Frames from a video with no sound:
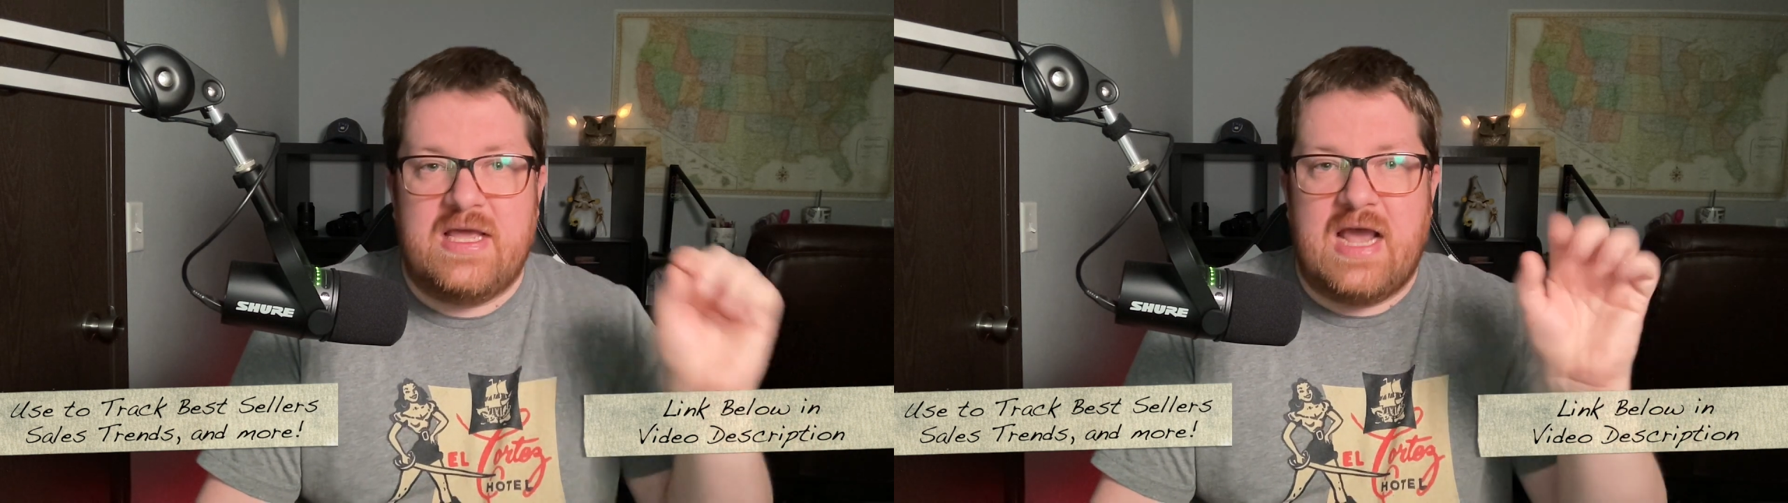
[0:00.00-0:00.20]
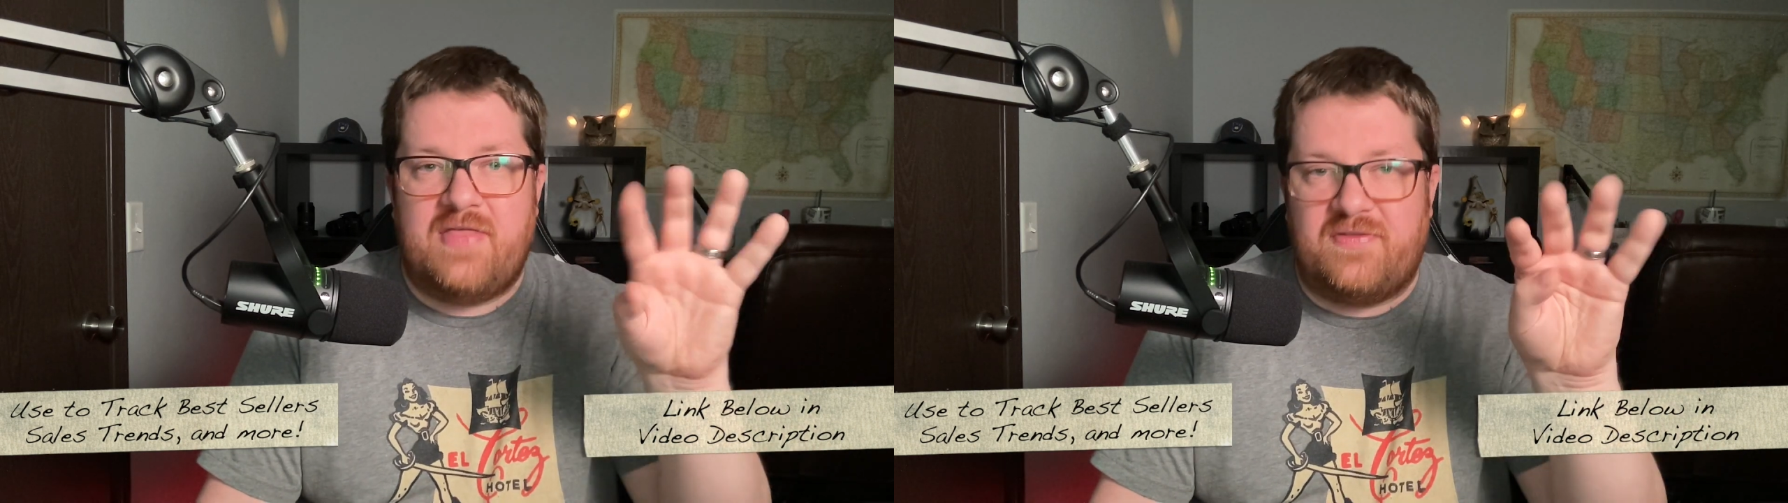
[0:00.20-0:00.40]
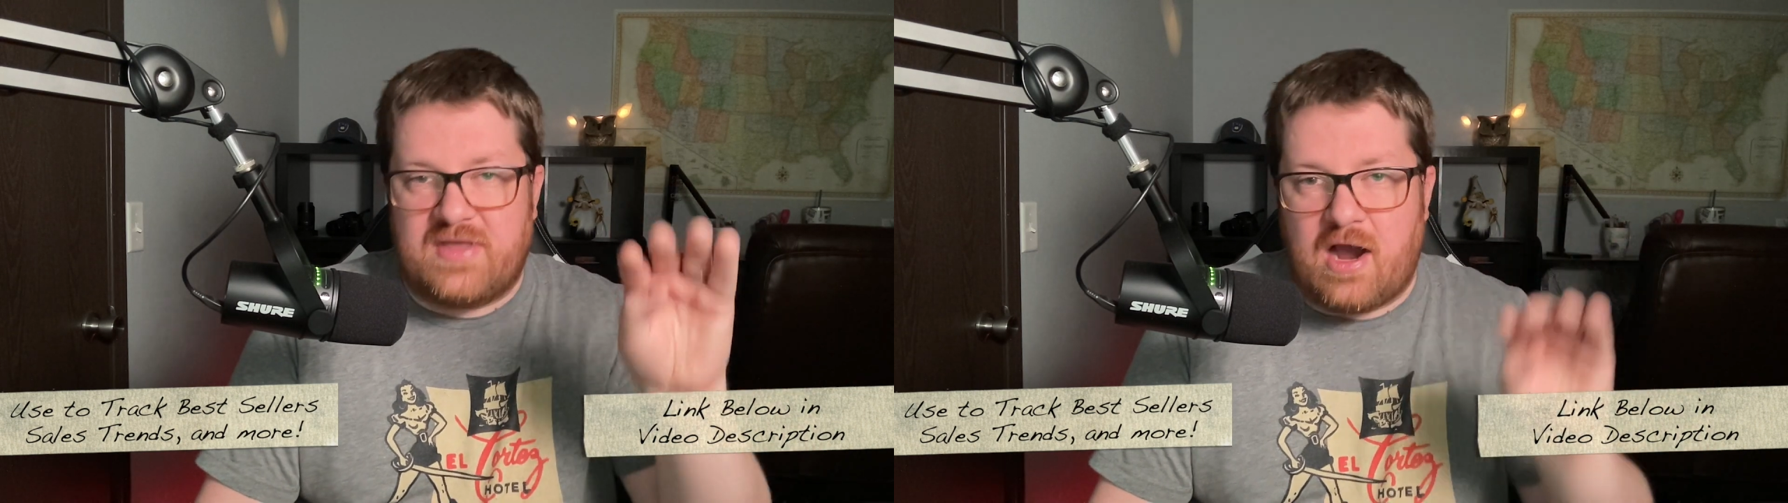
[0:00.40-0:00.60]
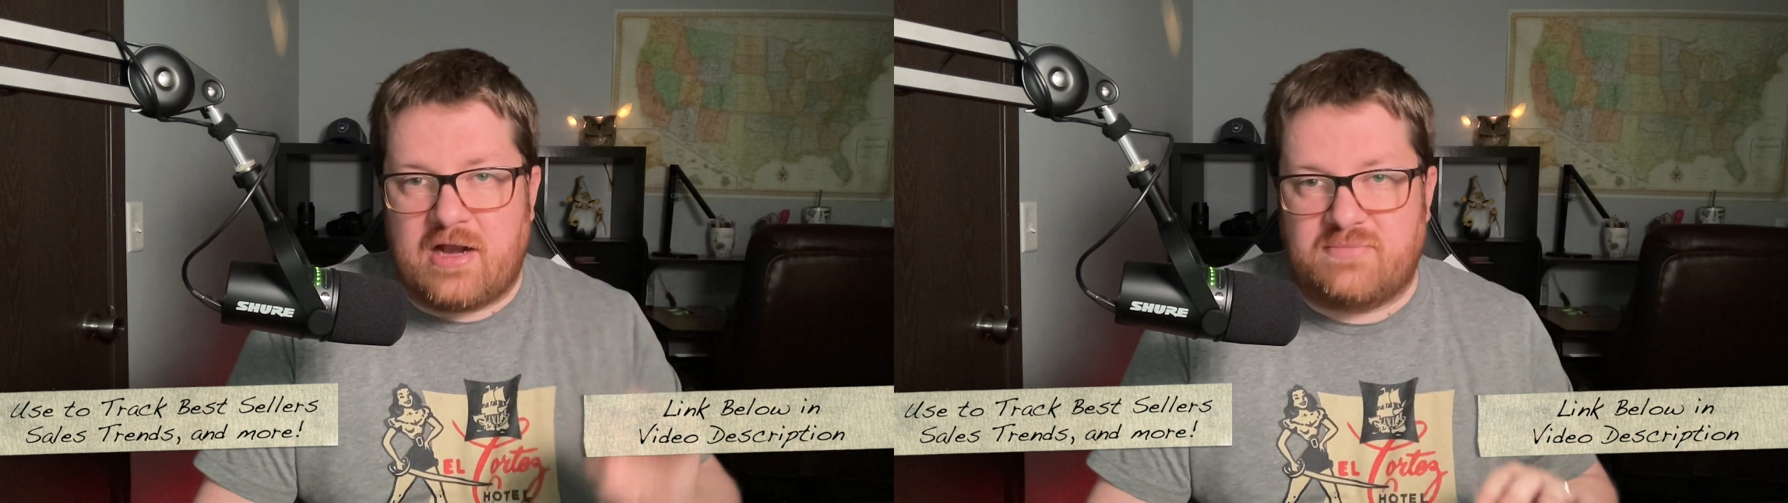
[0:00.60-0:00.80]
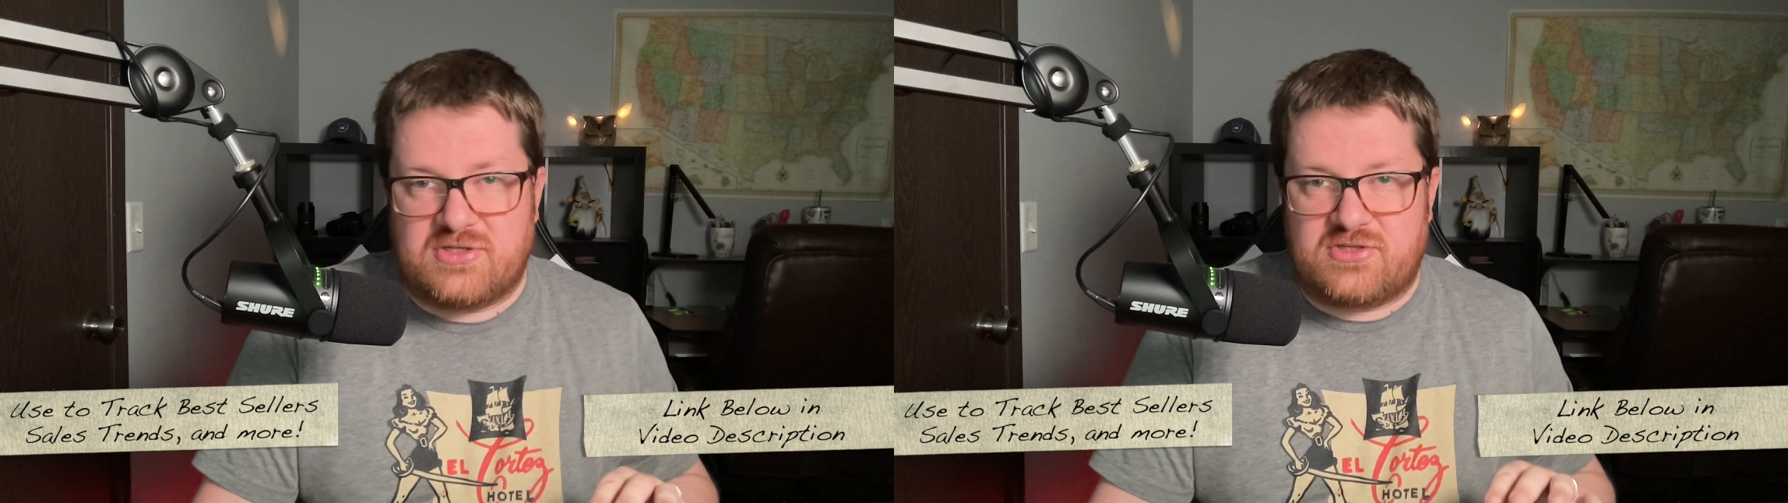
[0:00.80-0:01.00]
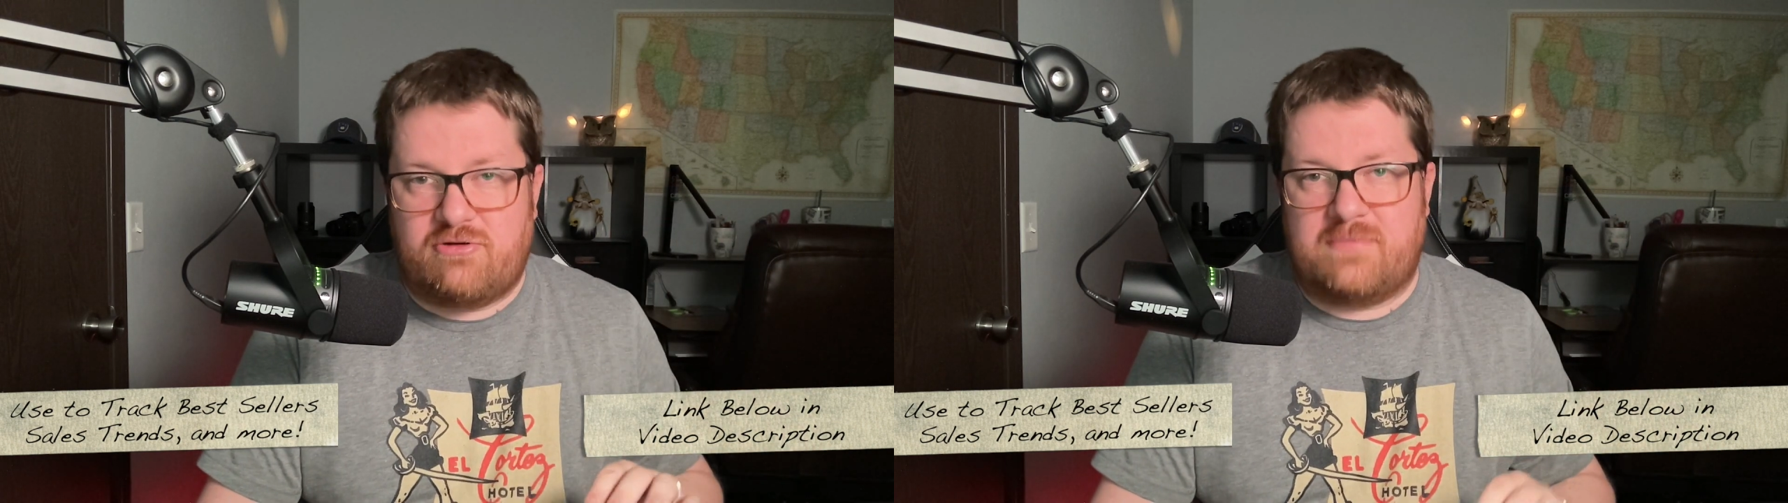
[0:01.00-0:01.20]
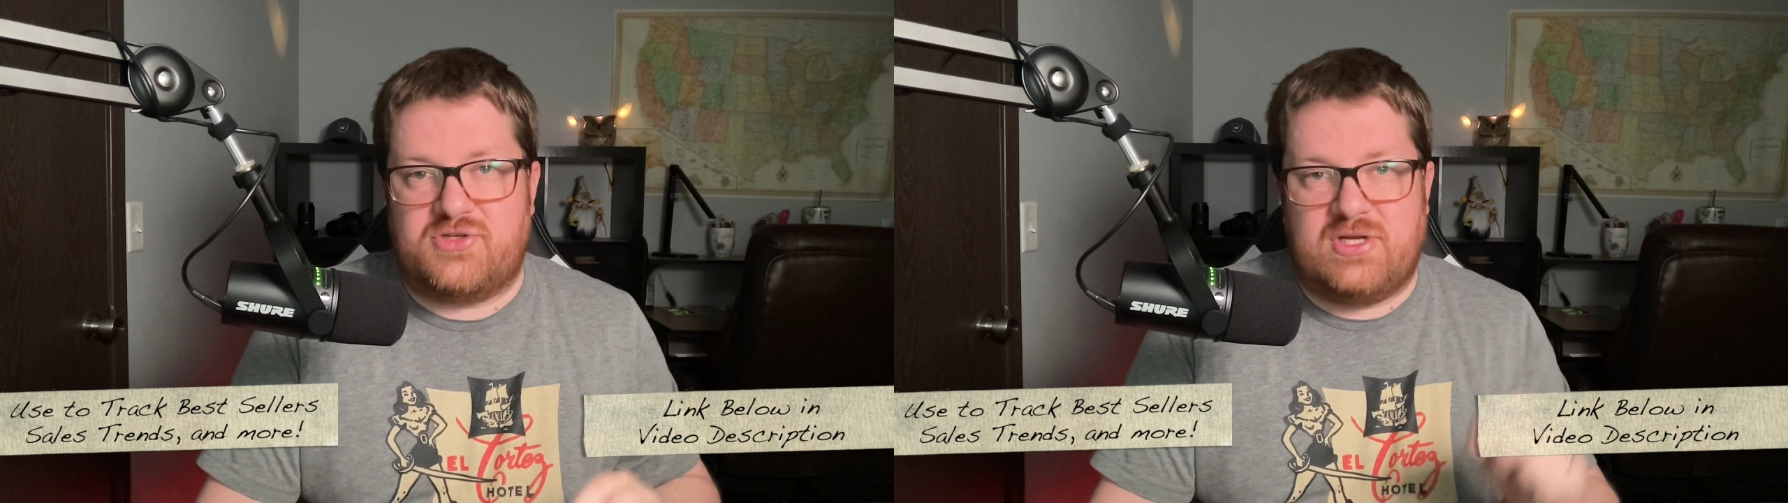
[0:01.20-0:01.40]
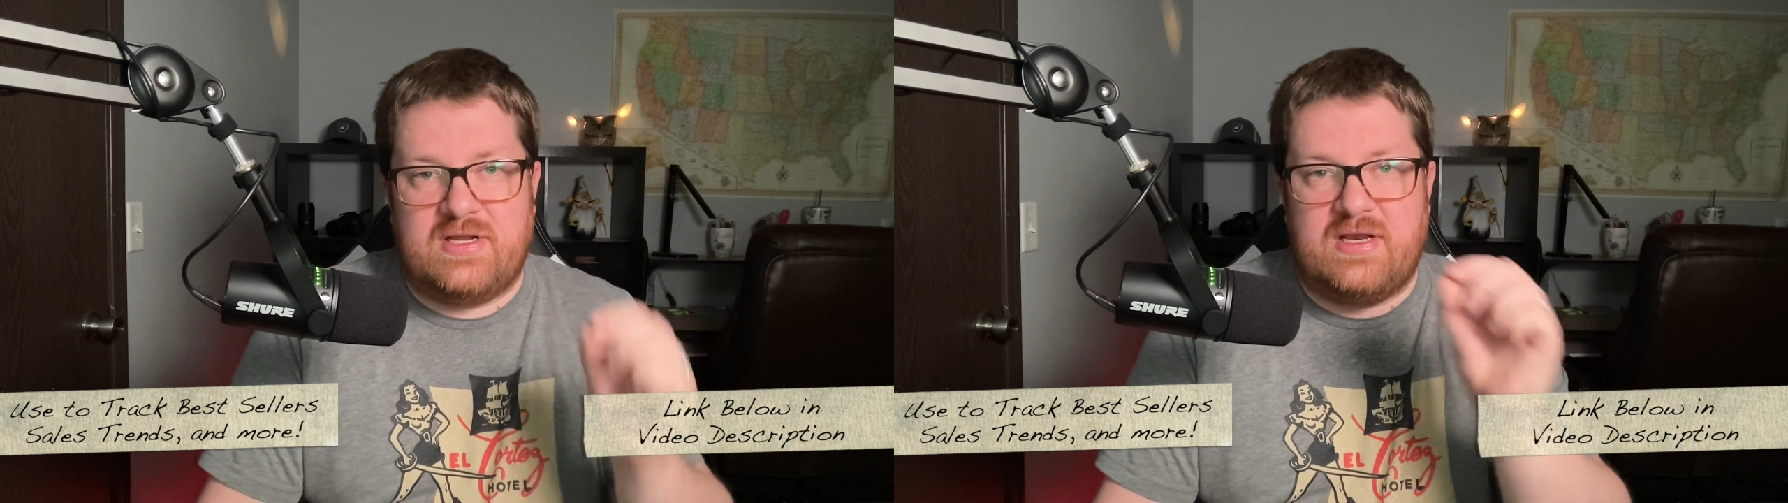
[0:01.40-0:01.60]
and then the item
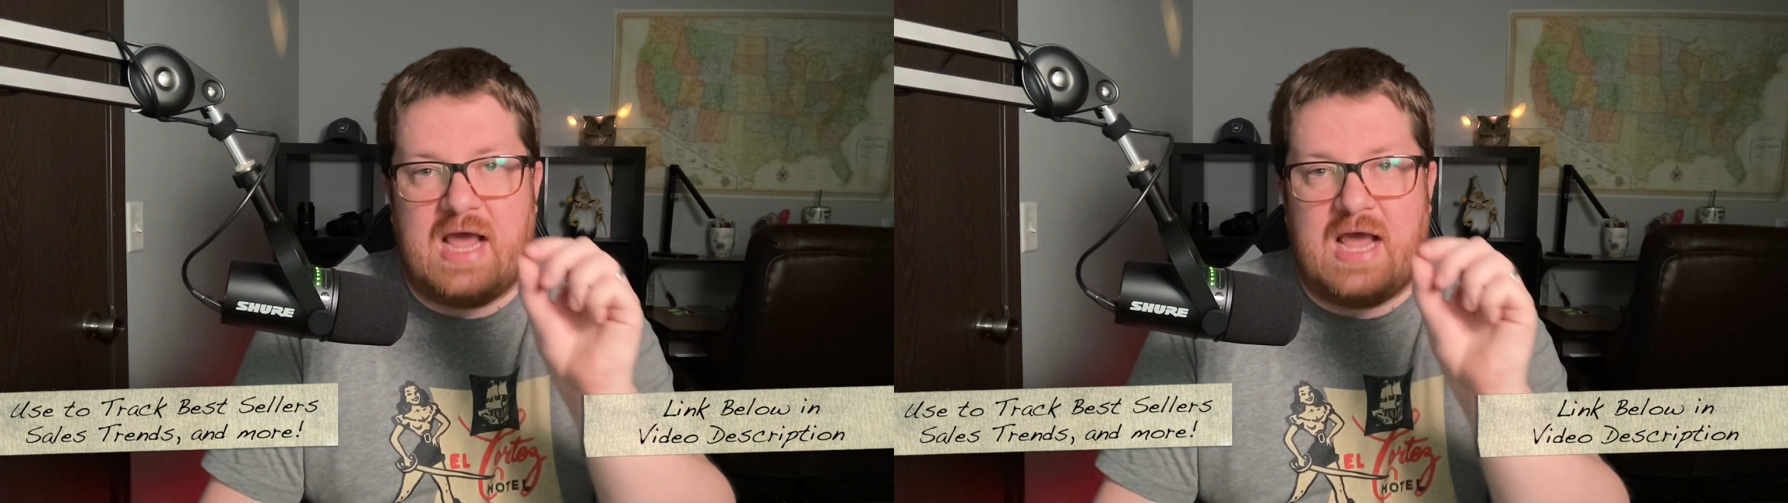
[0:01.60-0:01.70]
description,